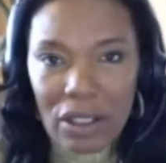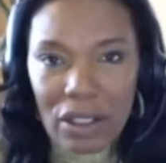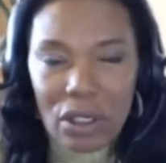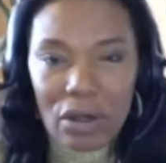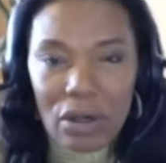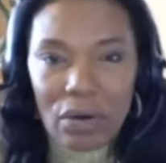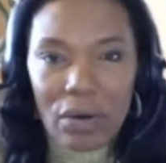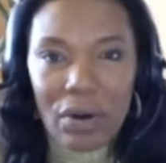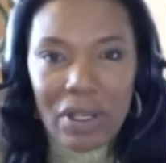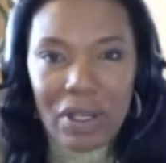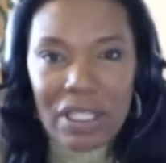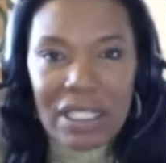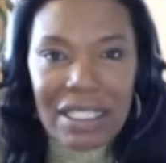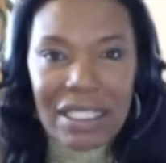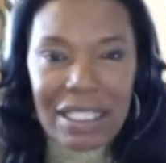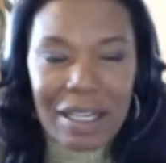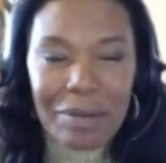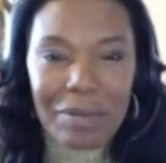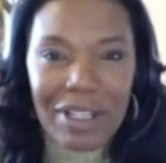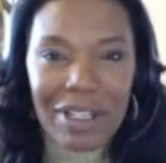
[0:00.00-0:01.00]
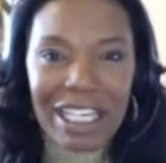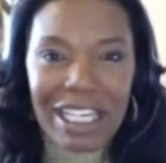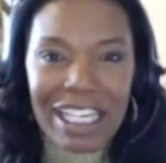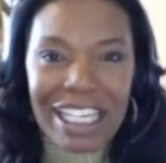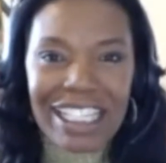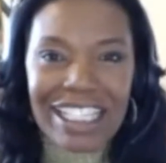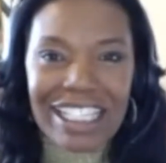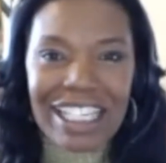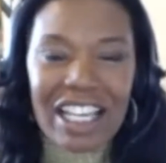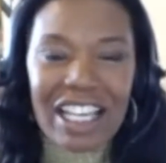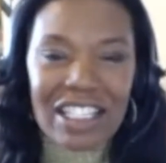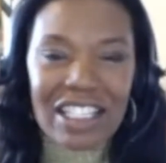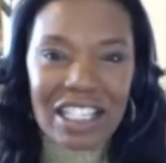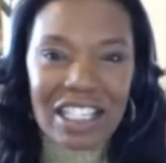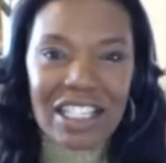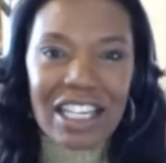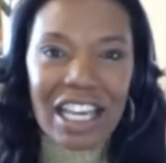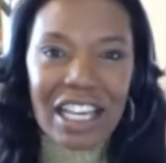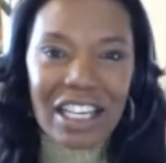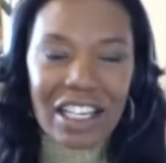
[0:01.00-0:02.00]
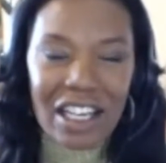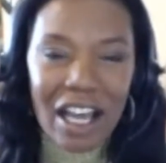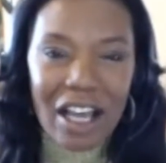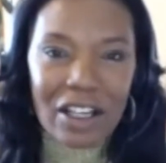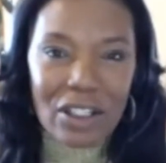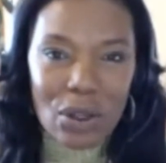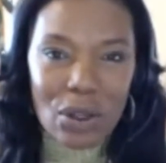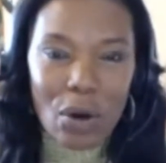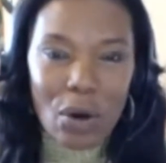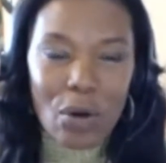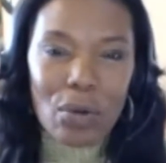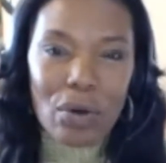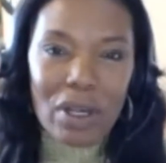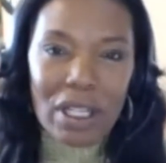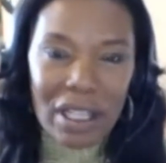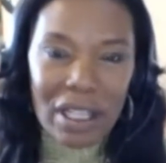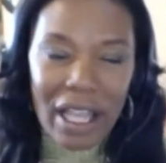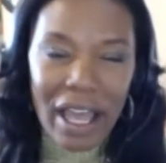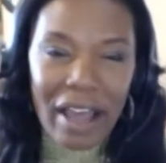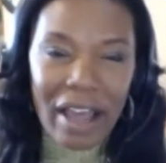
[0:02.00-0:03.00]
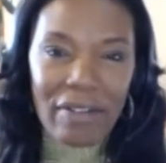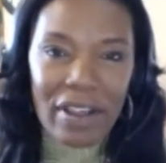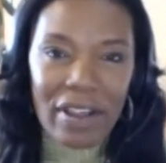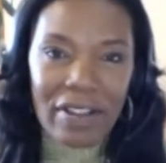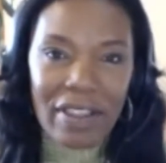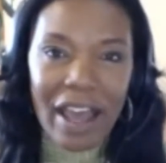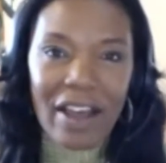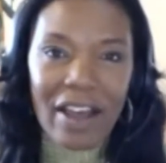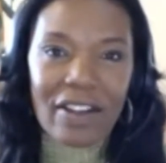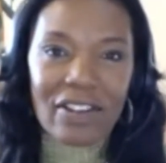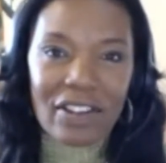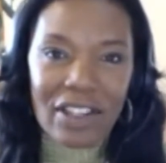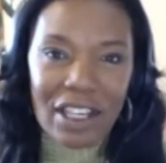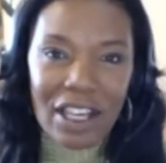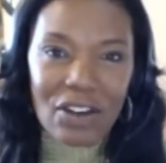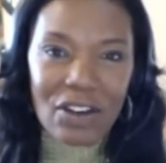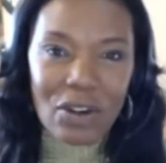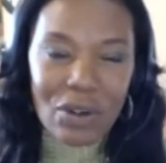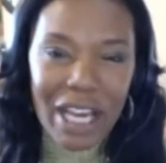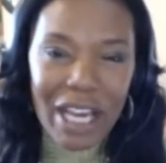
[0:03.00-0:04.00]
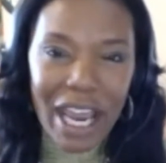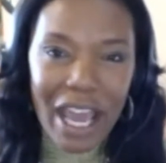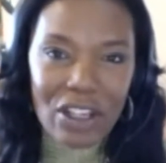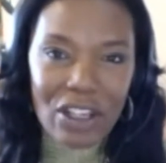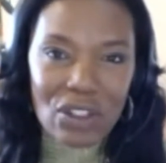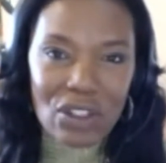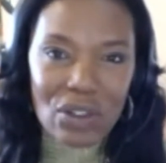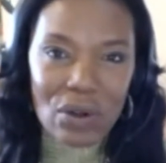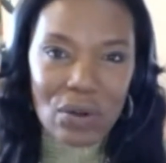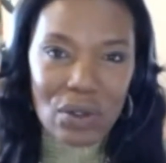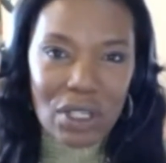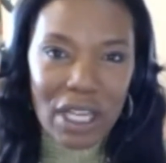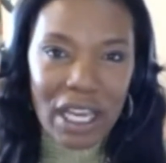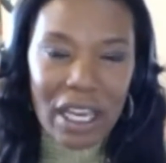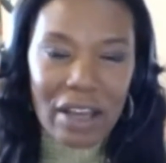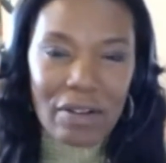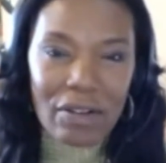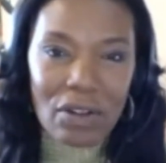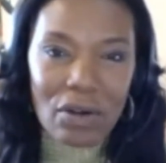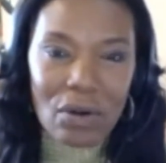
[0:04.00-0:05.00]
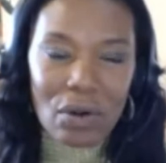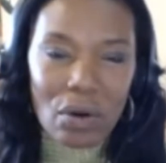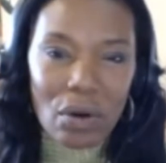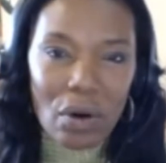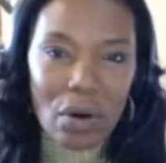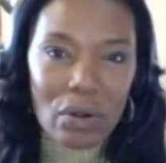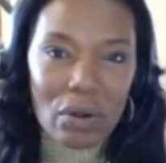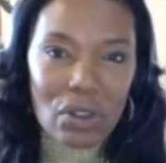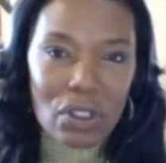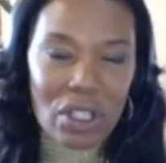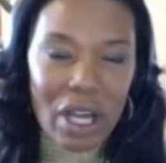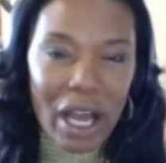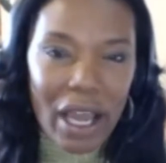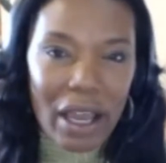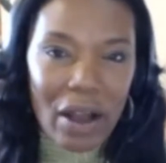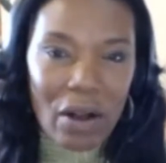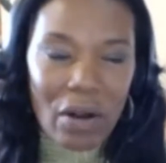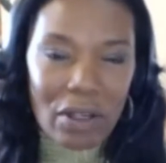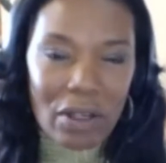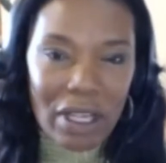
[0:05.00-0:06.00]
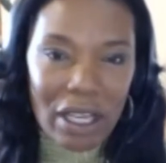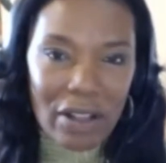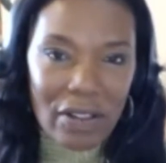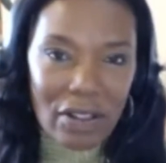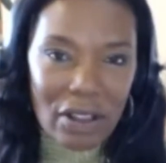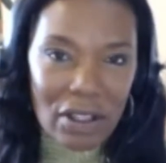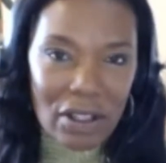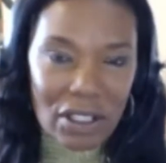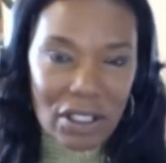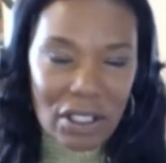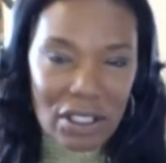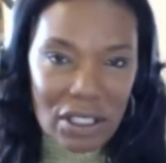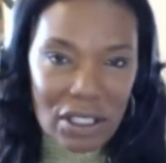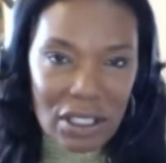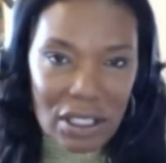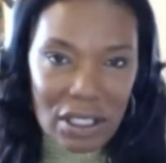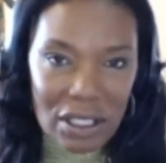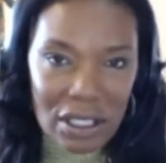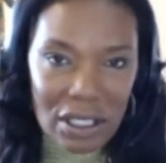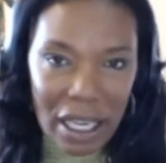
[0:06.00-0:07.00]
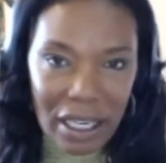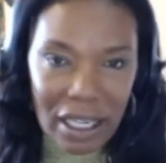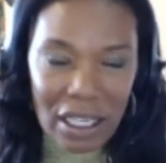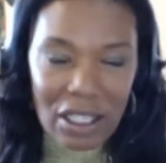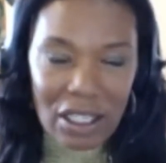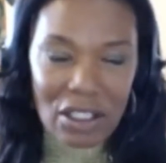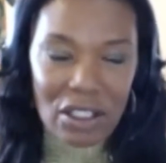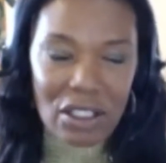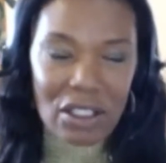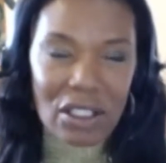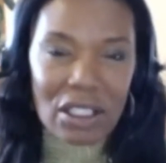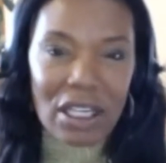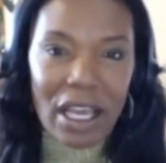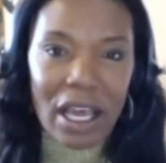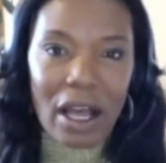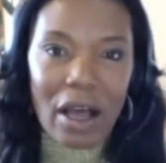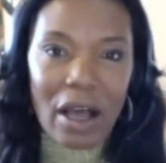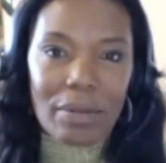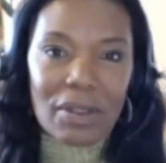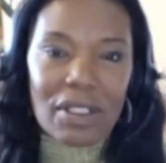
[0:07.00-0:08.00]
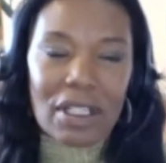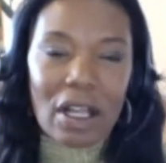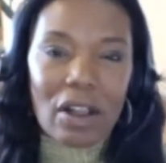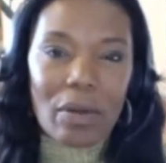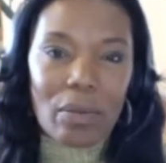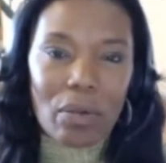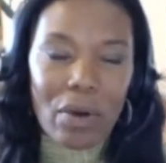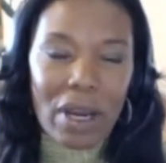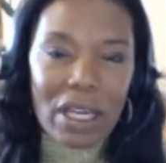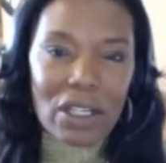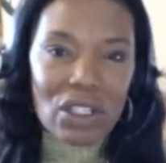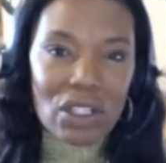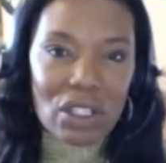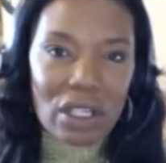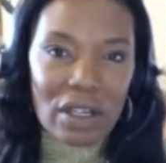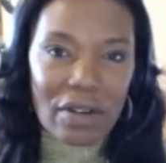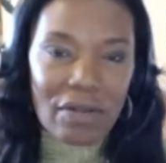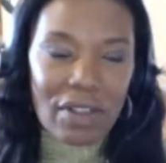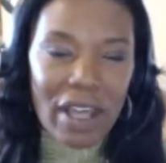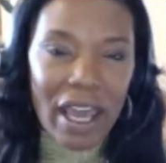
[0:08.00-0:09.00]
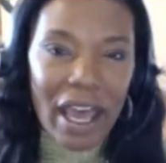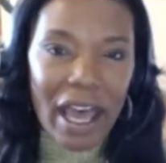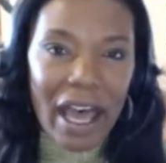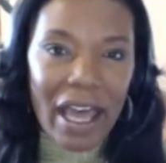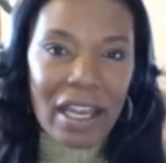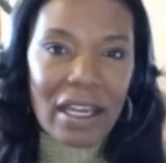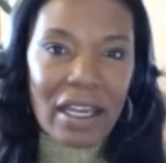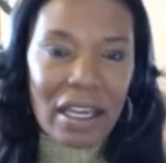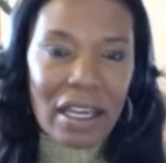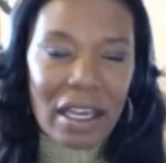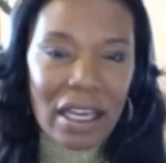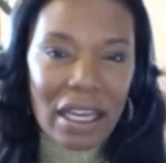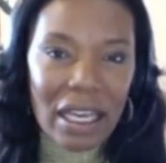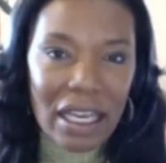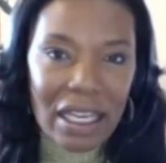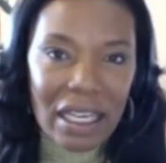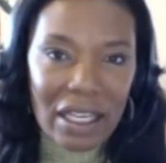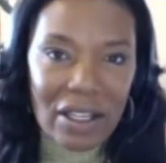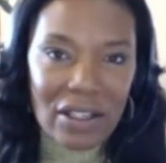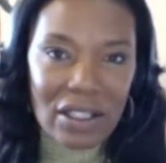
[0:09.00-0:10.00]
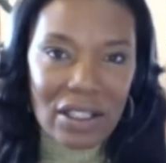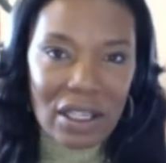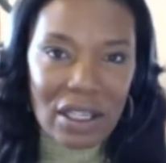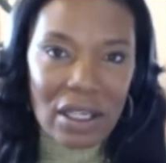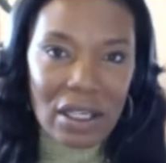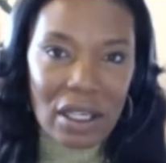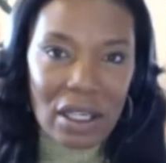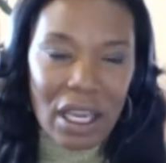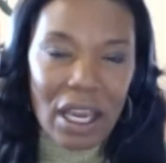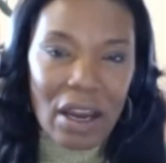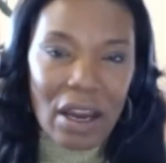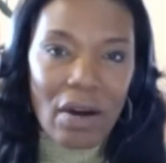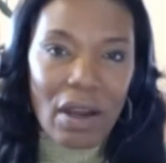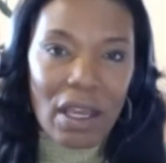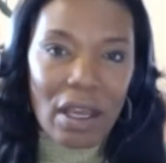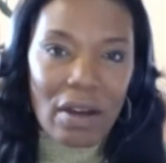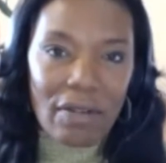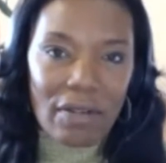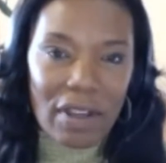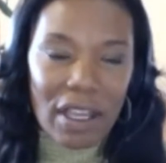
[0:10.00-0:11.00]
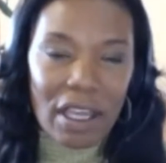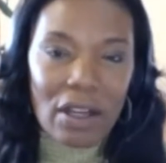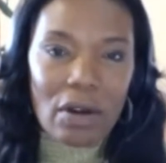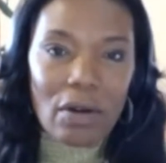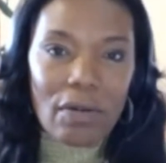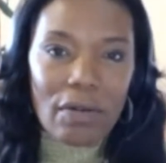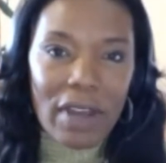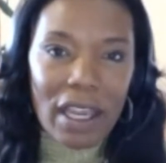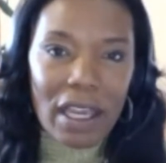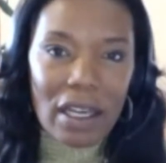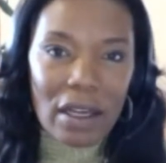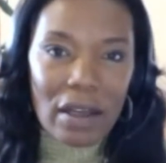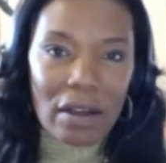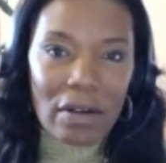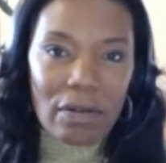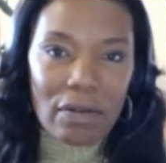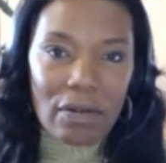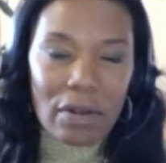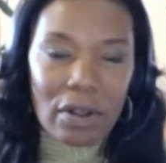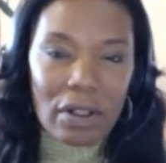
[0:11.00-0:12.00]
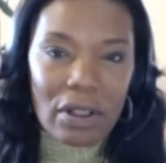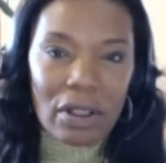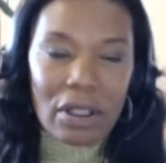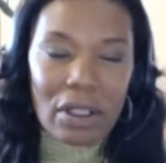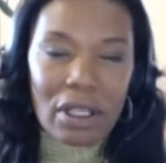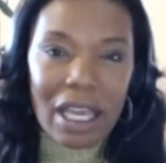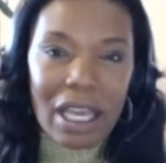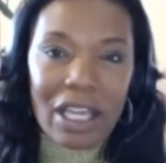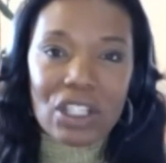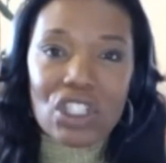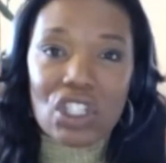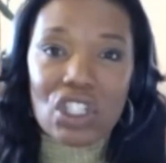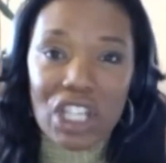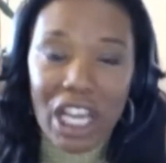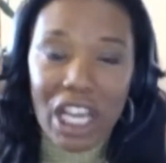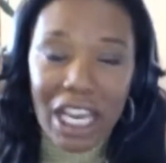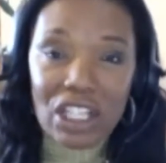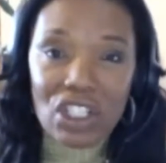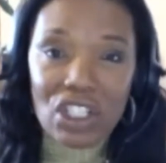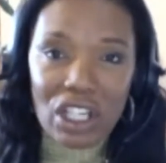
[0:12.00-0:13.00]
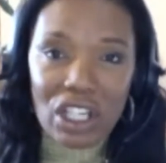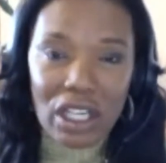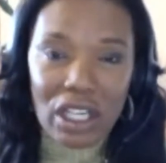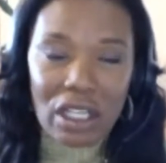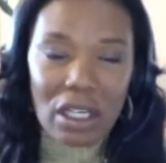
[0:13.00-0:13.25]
General Assembly designated October 11th as the International Day of the Girl Child, and this second um, celebration of that is in the area of innovative education.